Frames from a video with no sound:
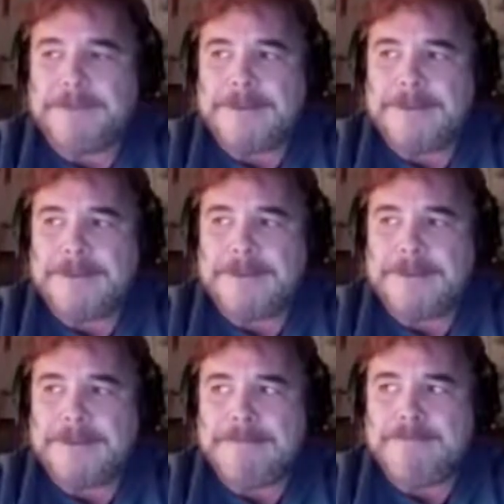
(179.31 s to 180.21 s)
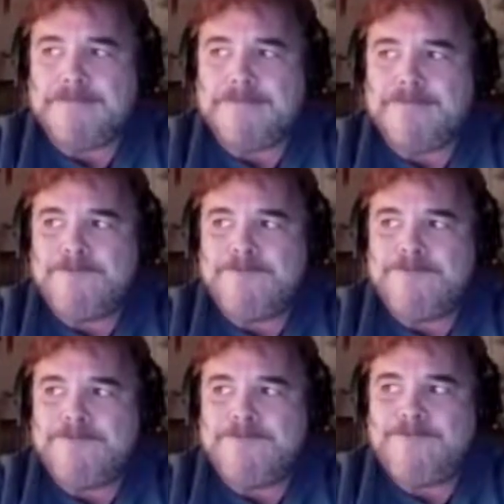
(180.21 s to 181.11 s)
Through
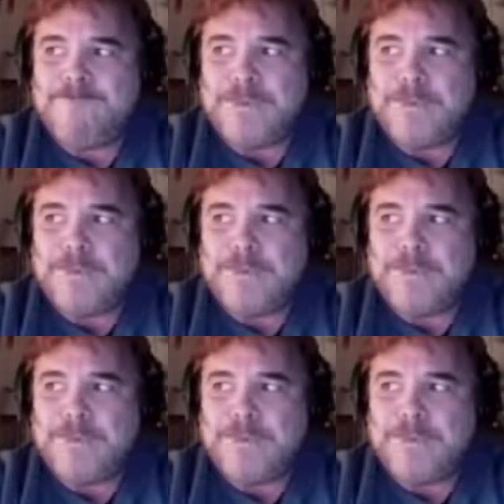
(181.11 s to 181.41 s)
the